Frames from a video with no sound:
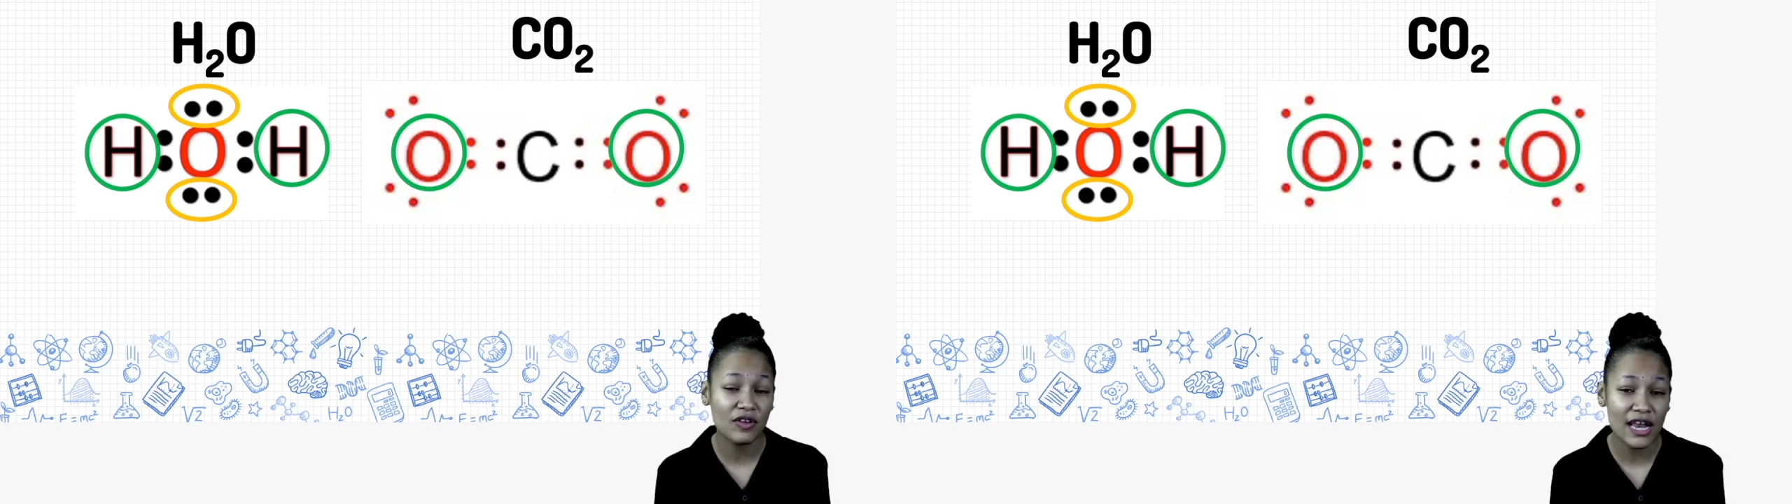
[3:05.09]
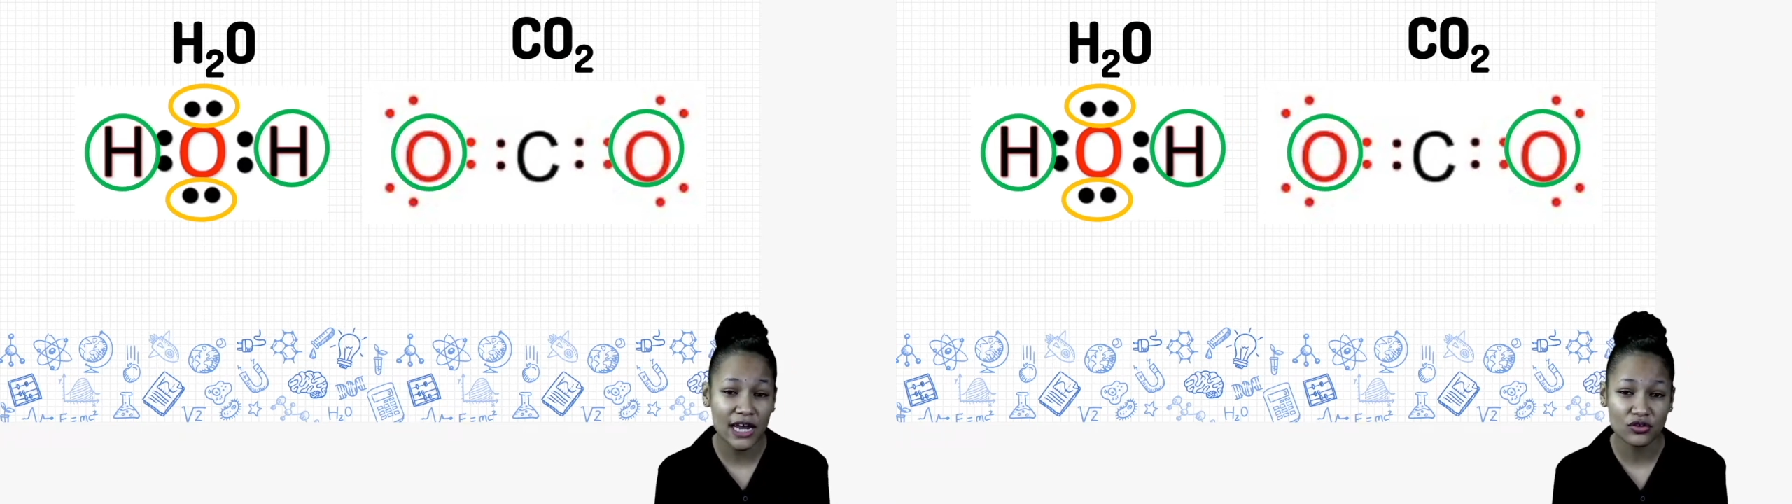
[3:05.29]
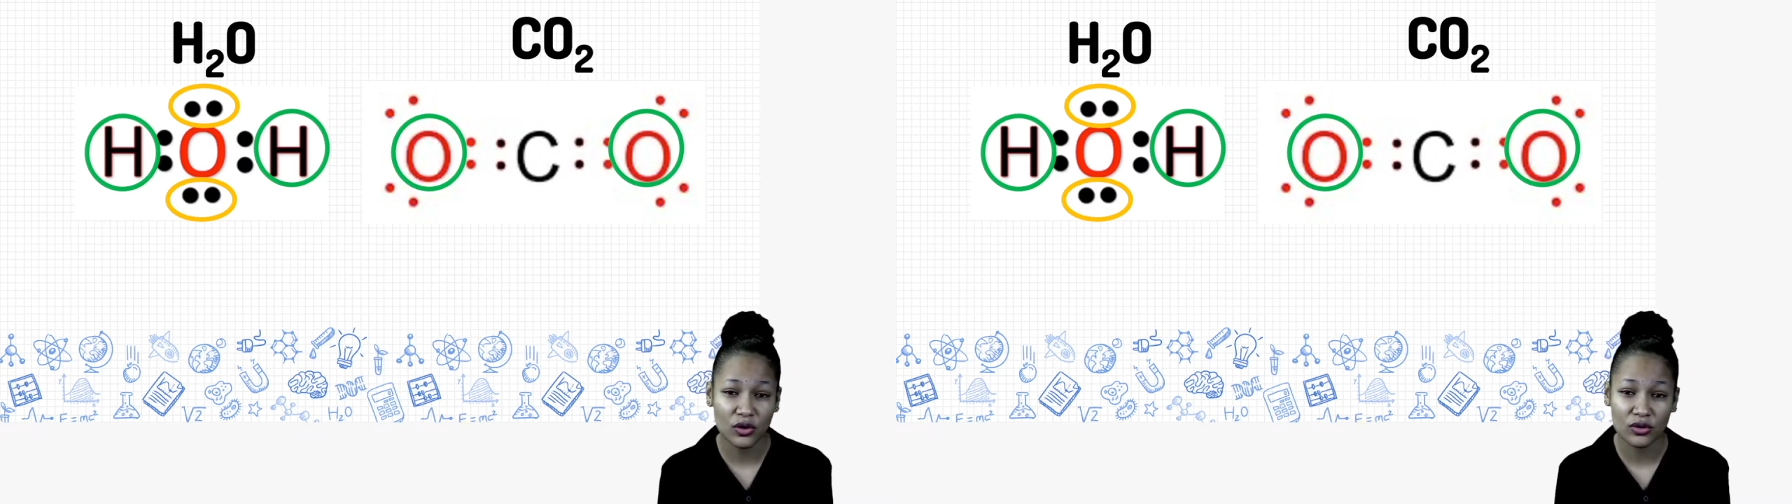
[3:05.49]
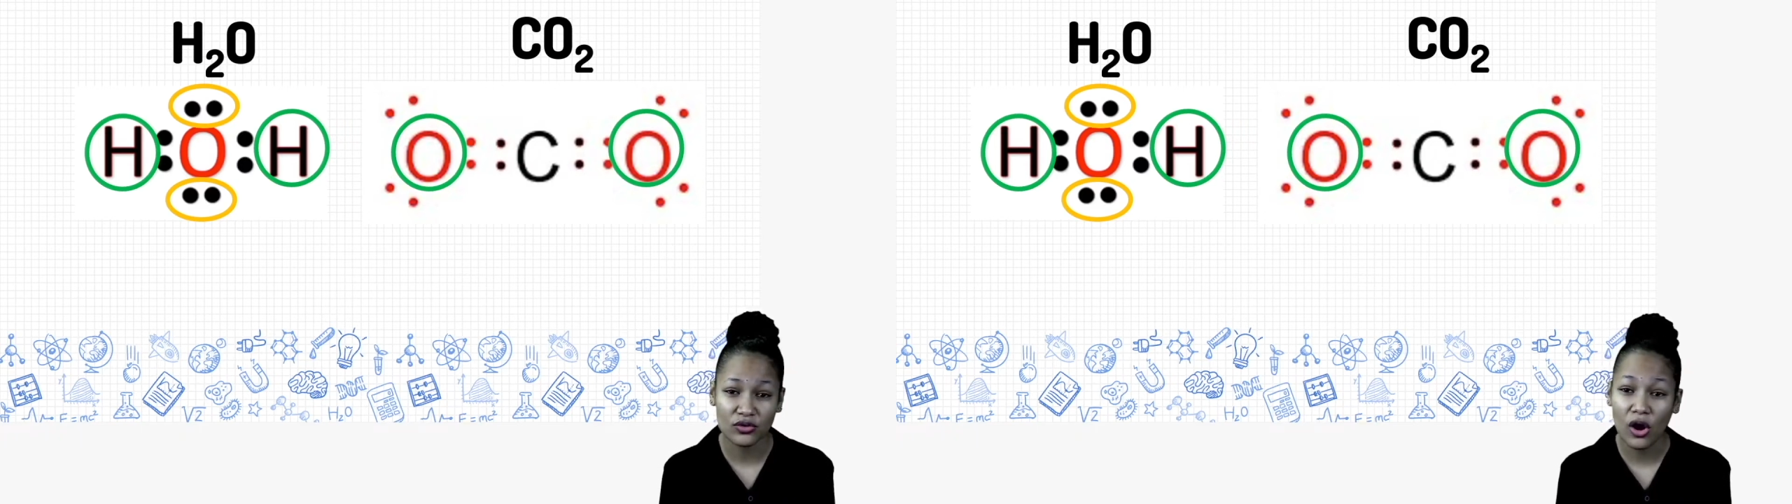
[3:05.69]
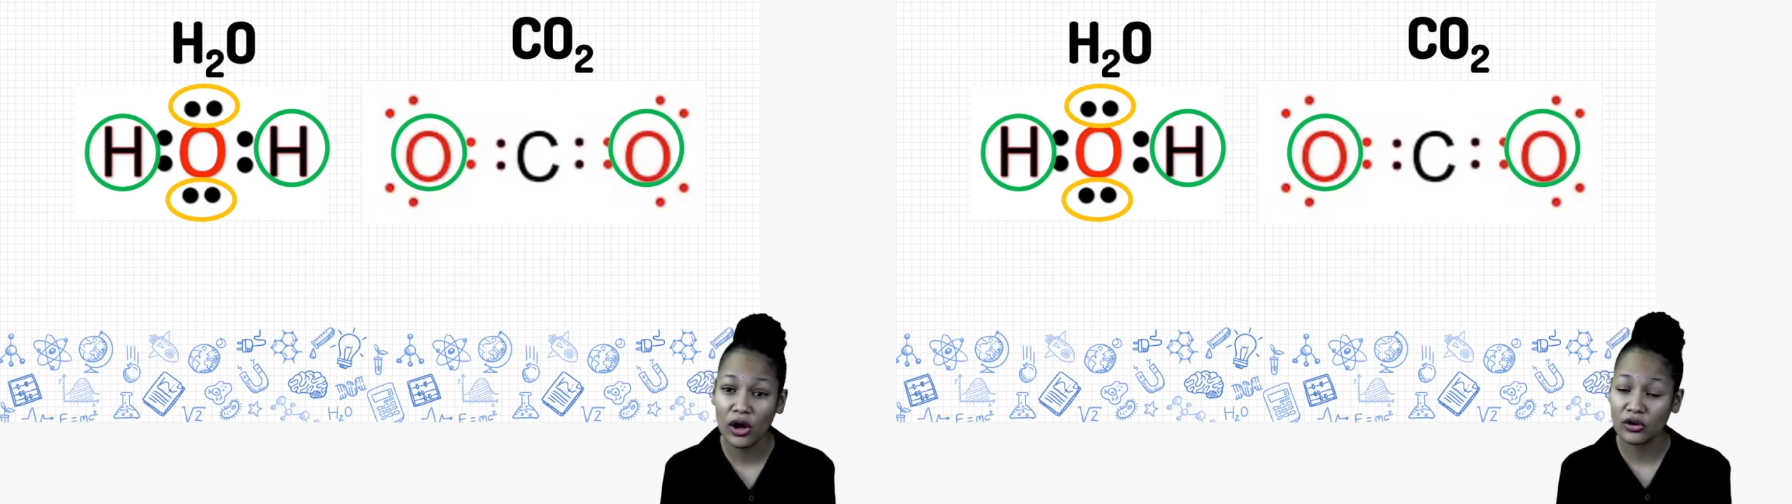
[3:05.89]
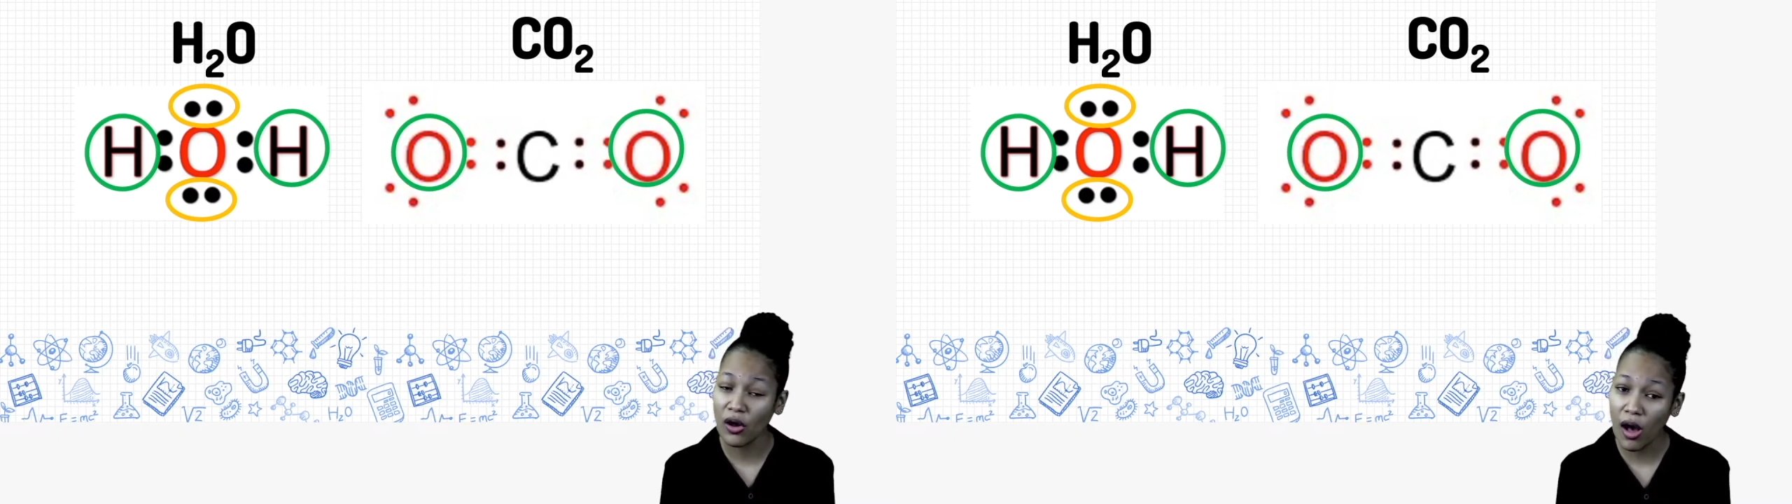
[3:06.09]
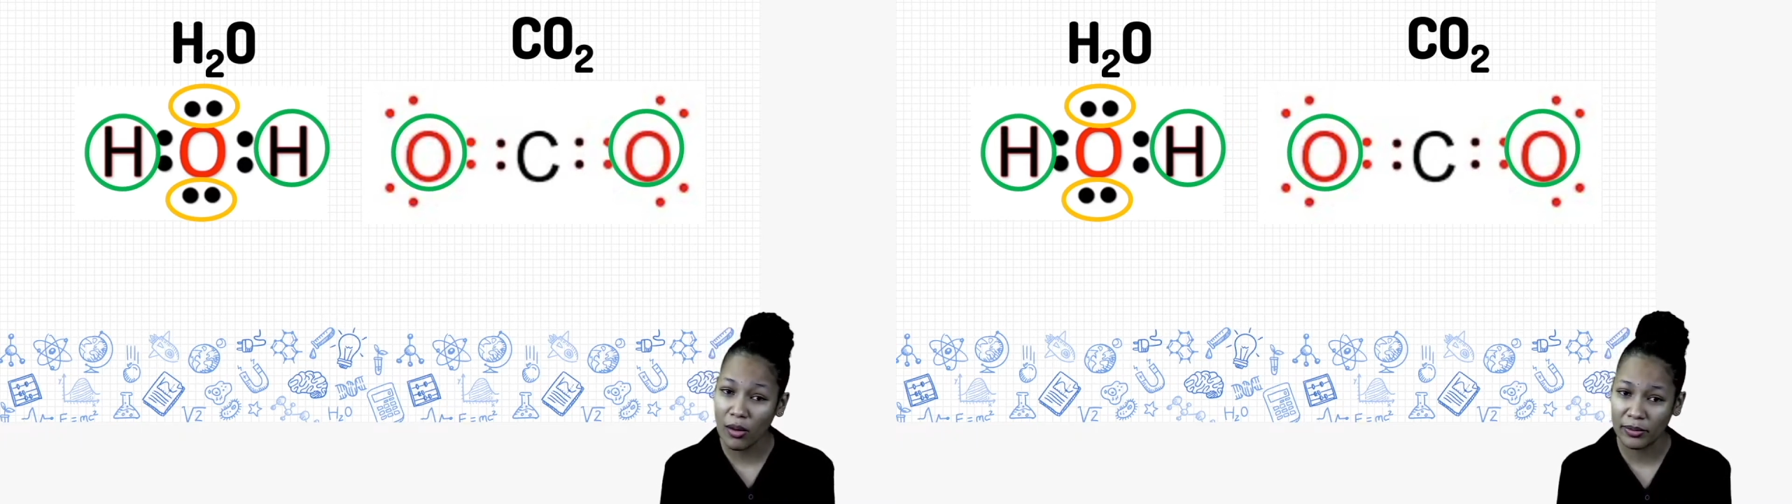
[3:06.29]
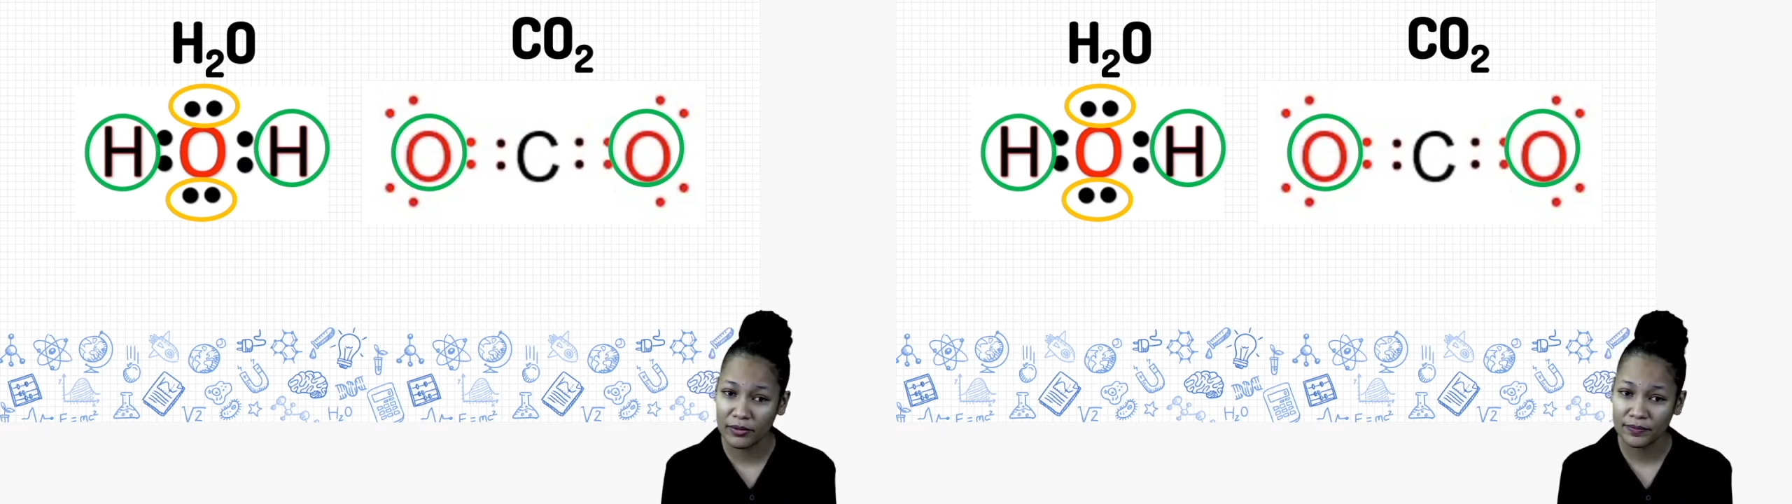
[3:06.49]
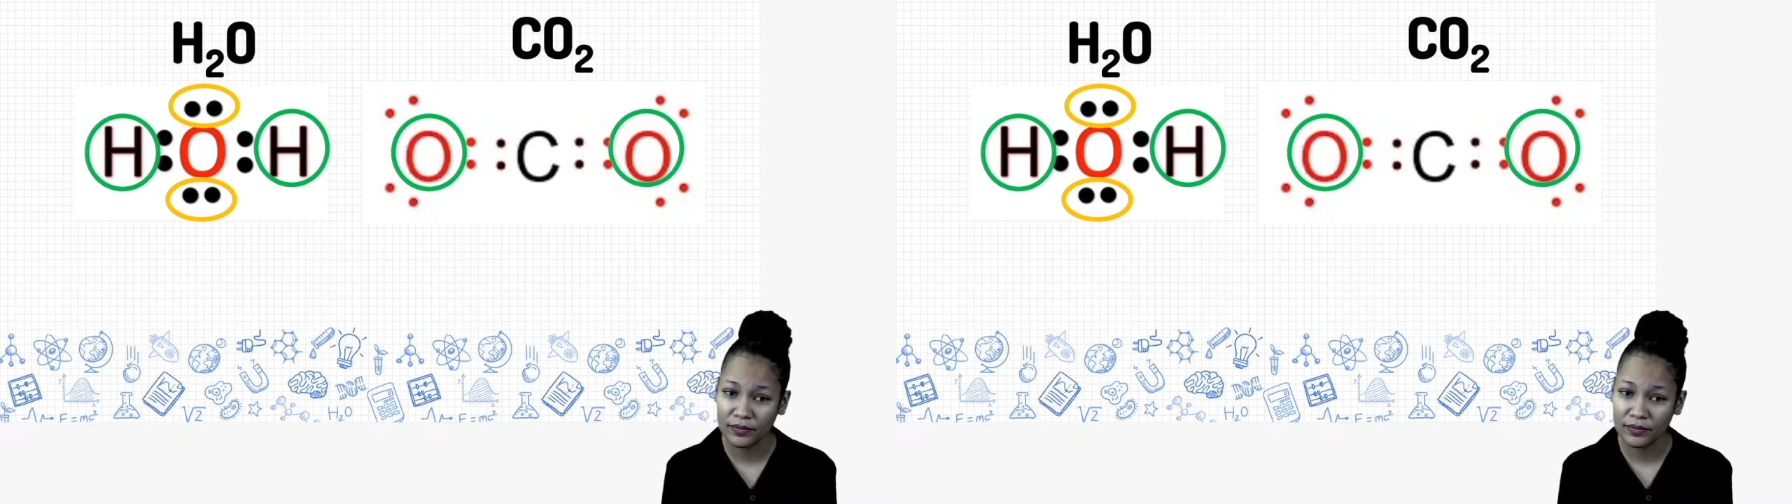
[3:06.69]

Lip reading: electrons on carbon.